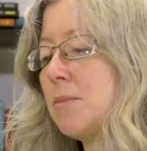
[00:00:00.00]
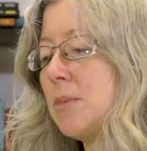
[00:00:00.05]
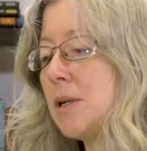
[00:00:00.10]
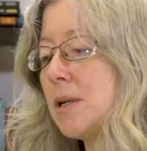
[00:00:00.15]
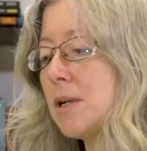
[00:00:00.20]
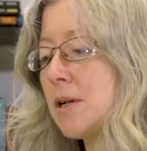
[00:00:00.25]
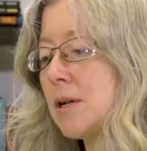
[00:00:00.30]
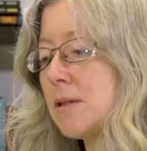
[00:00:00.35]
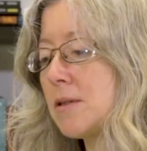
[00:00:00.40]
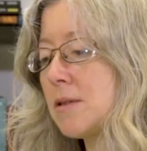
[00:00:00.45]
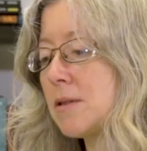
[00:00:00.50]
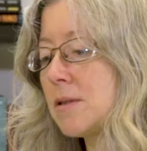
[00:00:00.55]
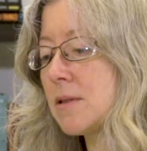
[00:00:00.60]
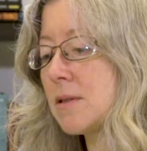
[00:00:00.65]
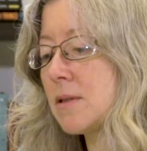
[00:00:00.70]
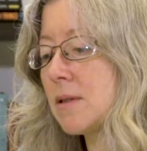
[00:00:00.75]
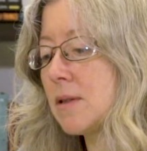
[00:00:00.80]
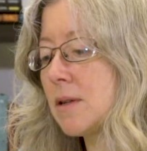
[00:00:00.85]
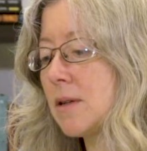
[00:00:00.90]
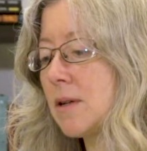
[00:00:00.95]
because
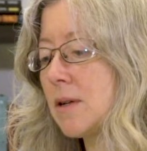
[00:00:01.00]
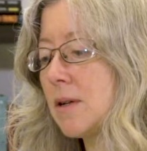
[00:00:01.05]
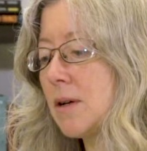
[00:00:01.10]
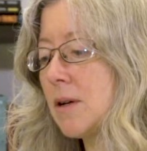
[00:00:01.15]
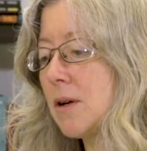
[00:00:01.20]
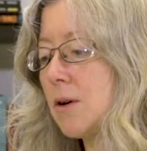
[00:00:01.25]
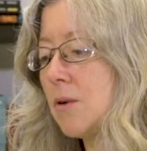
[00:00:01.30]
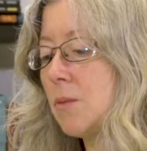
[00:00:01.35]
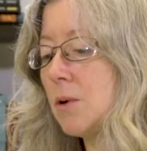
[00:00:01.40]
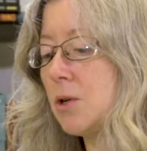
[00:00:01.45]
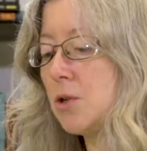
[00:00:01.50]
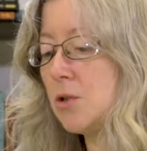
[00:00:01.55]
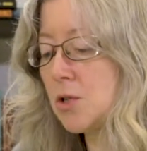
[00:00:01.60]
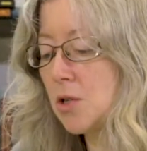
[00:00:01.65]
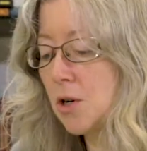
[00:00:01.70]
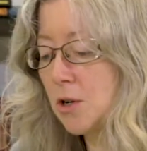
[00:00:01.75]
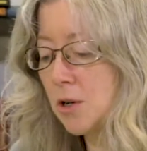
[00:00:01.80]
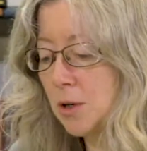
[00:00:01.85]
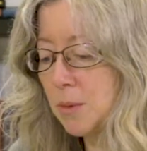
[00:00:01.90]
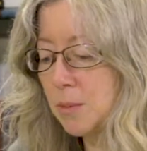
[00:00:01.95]
when you
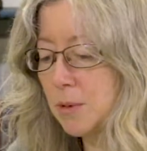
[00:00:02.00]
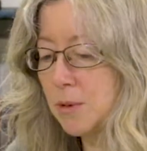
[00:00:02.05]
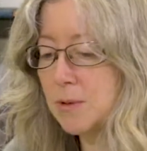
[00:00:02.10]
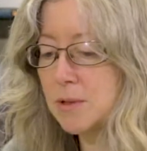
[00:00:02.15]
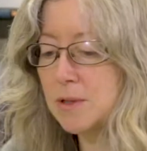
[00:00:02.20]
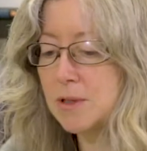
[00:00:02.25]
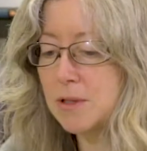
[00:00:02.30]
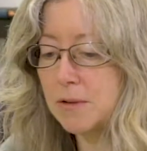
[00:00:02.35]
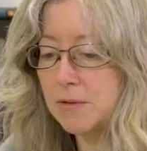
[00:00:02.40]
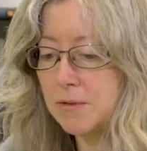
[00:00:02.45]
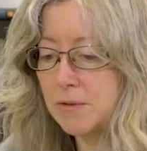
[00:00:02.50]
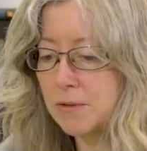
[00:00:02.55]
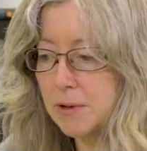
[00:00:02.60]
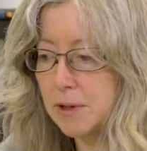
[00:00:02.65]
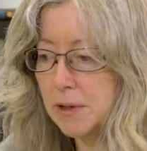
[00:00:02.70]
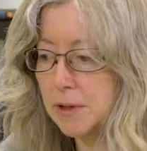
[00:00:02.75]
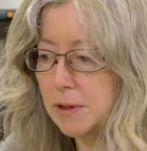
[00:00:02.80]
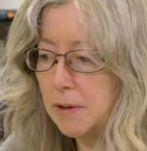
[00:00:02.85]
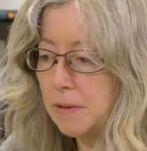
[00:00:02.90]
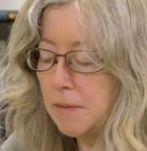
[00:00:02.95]
talk about
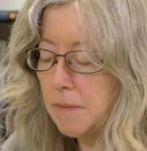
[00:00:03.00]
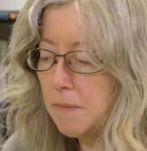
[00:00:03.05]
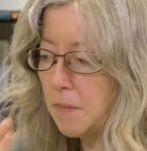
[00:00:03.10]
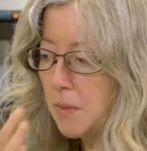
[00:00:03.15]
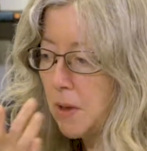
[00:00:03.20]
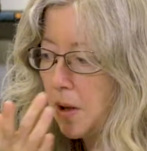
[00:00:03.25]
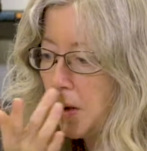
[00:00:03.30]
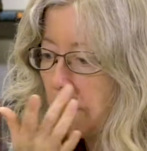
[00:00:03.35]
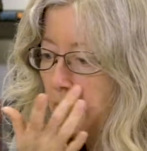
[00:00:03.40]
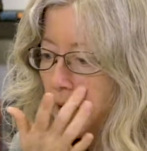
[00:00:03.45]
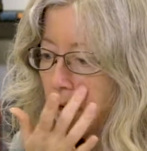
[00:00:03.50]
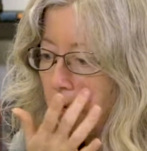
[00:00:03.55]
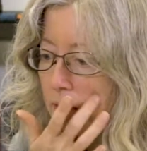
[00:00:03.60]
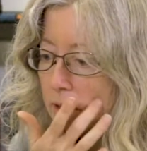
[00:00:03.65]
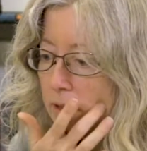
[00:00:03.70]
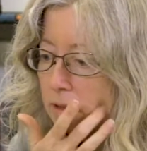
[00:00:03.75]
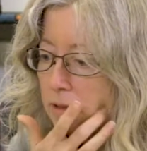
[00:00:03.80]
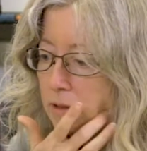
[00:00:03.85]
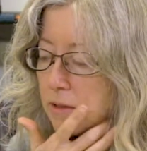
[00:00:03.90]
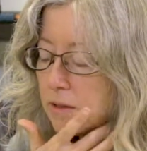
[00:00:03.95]
suffering
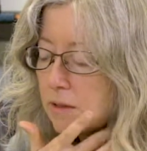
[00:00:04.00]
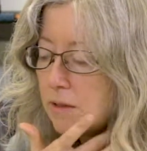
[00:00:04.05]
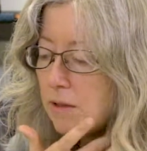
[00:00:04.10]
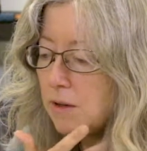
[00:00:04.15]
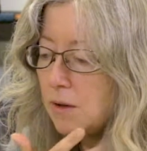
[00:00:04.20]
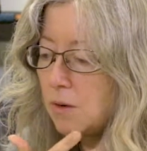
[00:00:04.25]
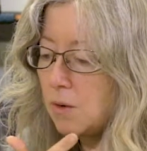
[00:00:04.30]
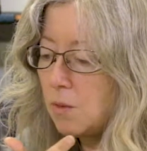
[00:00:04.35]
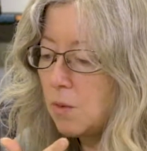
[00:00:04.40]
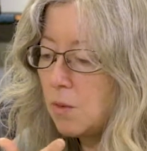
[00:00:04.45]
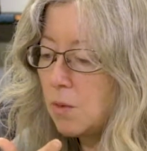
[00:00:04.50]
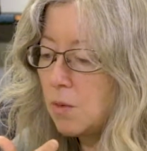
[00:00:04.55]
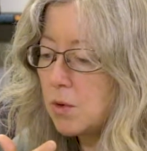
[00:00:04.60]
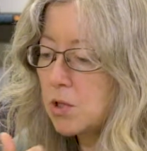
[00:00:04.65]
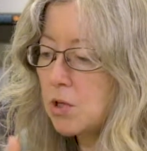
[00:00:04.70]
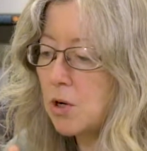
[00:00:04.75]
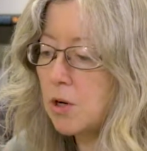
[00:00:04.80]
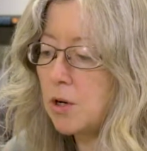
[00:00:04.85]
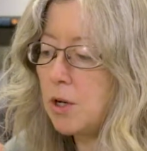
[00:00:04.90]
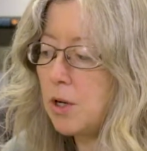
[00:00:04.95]
and
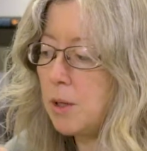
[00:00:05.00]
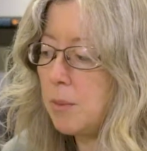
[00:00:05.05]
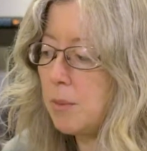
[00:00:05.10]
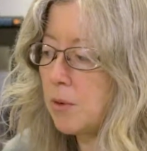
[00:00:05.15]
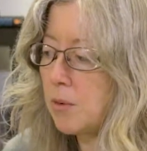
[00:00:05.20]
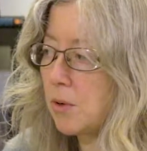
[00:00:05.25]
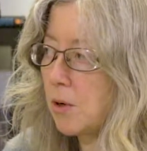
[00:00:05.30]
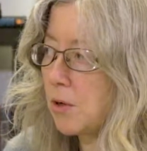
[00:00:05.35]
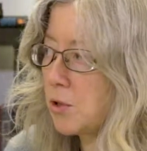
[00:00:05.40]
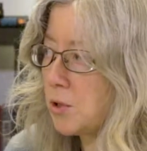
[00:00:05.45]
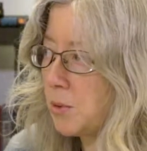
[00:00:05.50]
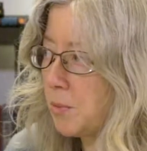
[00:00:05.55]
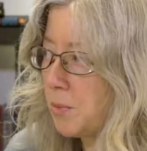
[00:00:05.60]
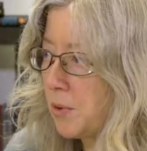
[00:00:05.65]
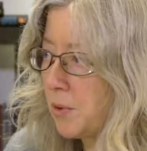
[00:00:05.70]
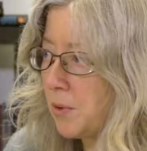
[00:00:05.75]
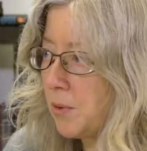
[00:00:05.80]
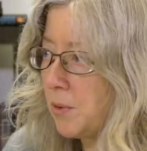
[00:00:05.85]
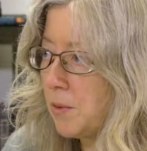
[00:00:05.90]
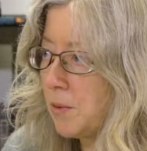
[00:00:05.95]
talking about
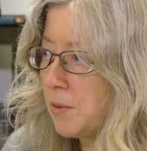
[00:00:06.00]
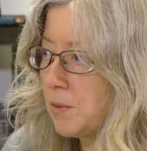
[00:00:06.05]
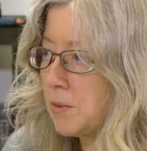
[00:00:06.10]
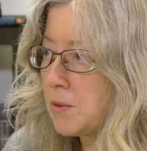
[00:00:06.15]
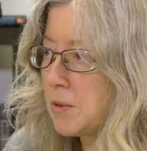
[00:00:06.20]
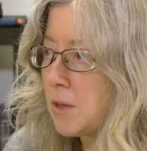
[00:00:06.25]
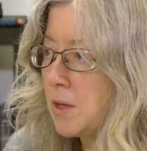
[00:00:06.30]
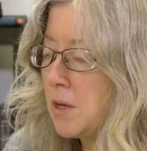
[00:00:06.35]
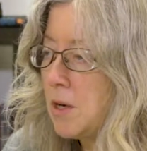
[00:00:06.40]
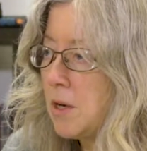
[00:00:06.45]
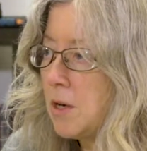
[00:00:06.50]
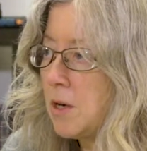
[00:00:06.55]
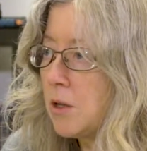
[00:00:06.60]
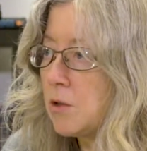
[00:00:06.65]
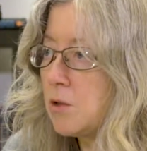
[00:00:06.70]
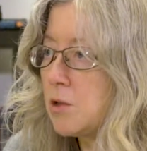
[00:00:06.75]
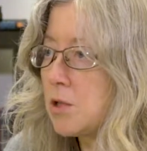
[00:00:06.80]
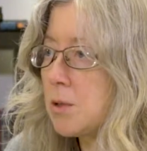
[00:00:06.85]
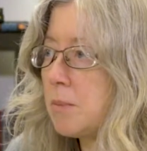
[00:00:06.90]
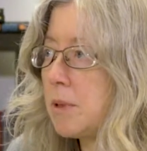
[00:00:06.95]
entrepreneurs,
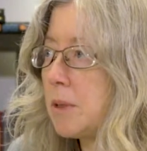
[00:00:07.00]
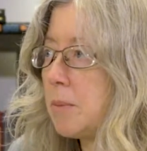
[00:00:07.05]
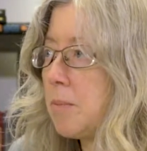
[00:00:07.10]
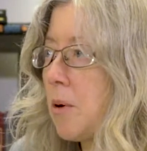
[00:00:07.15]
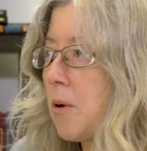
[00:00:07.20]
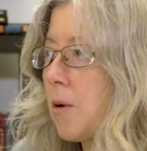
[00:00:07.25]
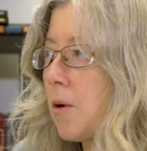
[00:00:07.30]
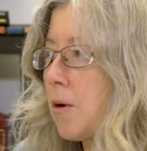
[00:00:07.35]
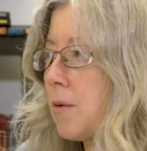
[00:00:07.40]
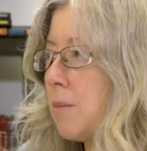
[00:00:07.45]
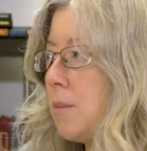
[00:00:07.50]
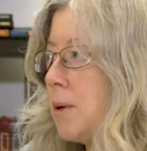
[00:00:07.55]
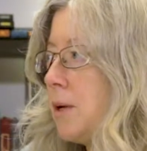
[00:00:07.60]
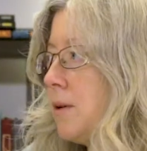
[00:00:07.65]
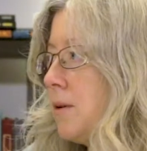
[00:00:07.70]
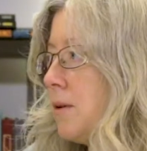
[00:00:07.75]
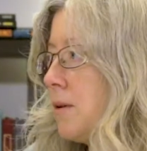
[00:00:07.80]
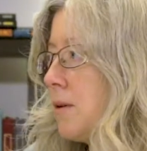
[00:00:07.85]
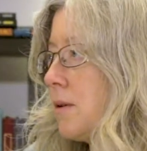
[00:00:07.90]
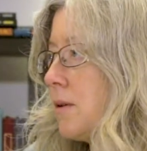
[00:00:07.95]
there's a big part of
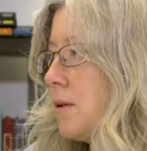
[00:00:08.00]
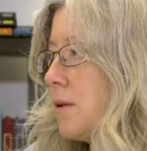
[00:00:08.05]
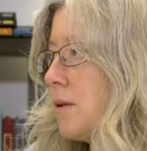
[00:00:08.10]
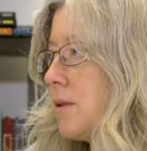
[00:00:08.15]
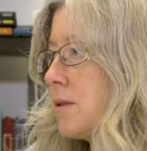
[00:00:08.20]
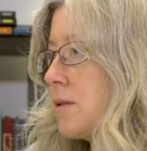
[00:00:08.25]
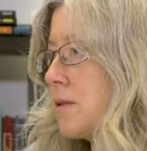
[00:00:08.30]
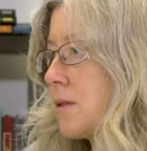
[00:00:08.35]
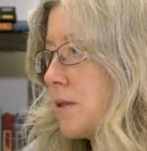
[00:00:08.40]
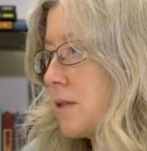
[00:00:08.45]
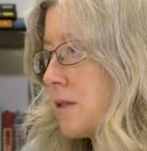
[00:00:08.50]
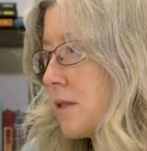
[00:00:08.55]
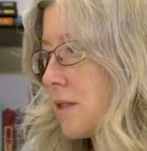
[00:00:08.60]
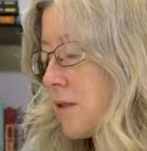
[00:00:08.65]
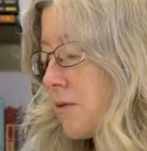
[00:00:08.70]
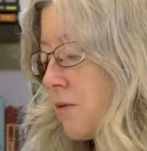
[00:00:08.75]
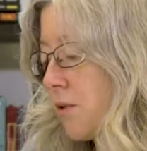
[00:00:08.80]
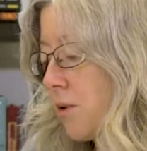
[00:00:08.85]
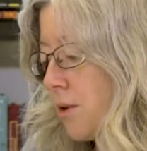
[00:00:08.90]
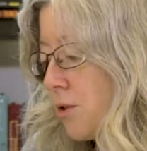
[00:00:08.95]
being a
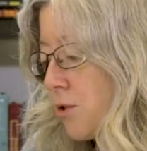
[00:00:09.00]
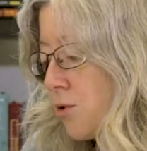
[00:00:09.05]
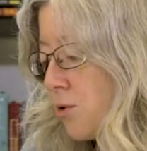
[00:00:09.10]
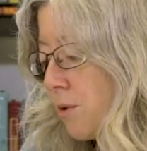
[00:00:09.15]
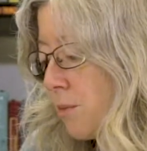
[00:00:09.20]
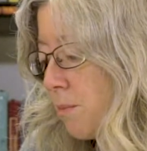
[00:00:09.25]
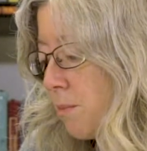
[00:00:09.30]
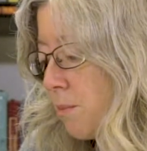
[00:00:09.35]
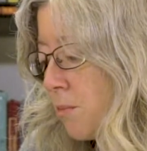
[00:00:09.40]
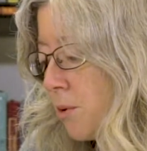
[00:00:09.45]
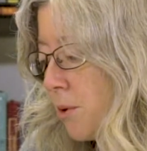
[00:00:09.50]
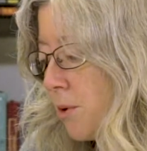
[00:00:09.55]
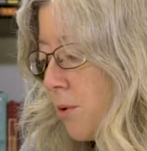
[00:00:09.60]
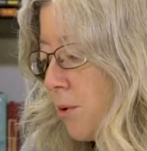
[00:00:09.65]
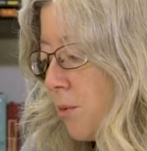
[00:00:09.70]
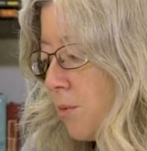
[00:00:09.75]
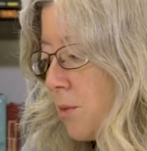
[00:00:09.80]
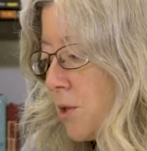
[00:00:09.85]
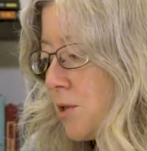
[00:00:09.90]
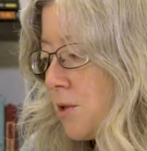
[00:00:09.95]
successful
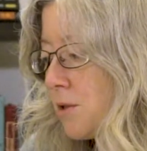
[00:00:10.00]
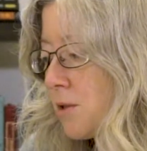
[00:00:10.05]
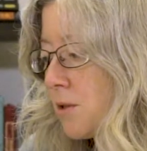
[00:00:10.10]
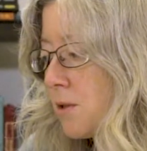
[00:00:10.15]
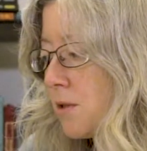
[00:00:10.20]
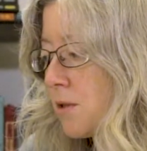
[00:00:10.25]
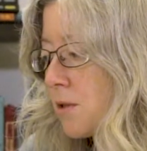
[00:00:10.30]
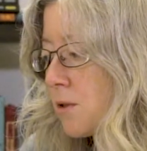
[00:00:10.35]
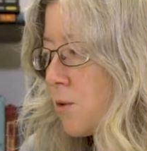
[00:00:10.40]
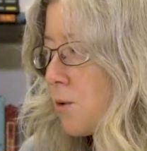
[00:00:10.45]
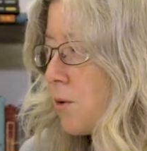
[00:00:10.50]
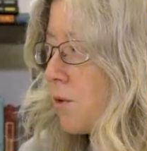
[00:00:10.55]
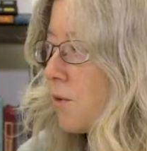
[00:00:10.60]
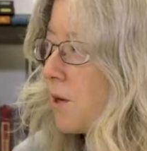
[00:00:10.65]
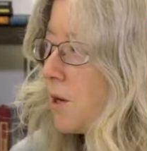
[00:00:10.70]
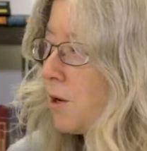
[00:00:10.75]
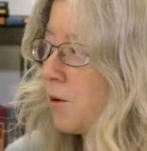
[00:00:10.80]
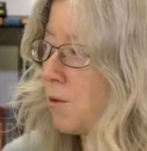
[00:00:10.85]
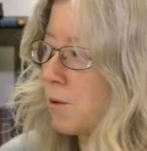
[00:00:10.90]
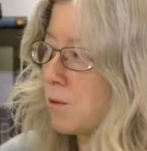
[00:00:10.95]
entrepreneur, which is this sort of
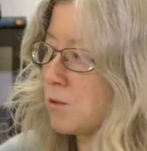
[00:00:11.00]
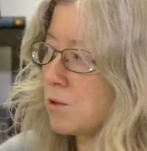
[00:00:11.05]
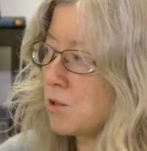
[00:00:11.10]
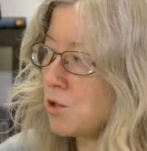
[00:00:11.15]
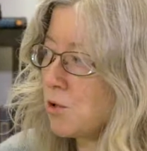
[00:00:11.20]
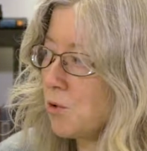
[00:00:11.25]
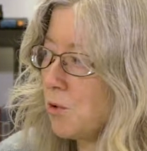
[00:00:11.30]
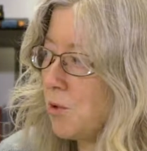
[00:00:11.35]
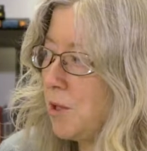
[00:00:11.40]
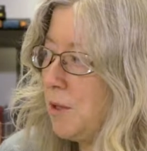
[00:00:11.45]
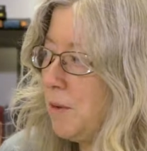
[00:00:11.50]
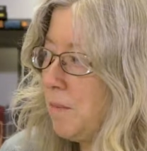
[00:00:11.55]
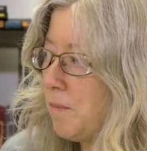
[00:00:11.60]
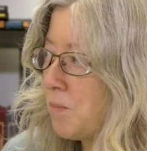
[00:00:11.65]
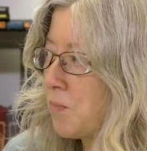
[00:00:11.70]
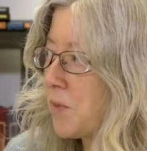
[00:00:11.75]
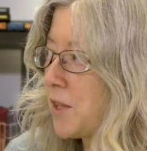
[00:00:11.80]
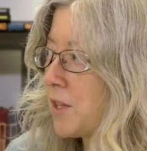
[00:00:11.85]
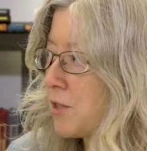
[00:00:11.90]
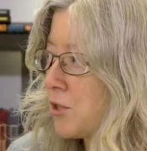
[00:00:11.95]
hero's journey
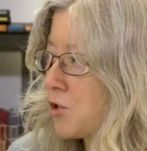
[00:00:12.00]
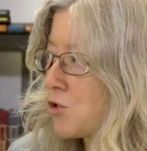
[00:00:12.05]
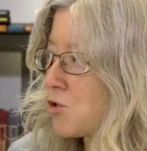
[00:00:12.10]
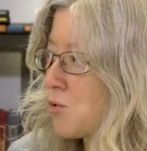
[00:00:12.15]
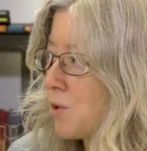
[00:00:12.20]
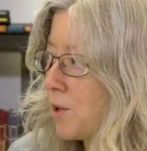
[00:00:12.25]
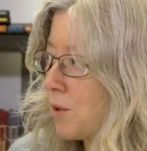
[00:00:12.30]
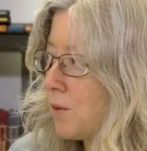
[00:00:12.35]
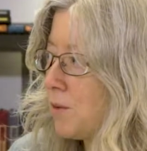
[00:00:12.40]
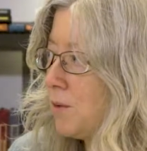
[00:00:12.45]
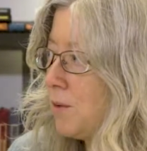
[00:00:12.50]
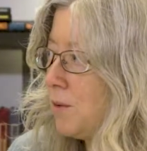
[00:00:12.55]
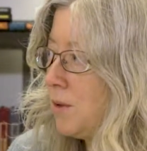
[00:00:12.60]
and the struggle.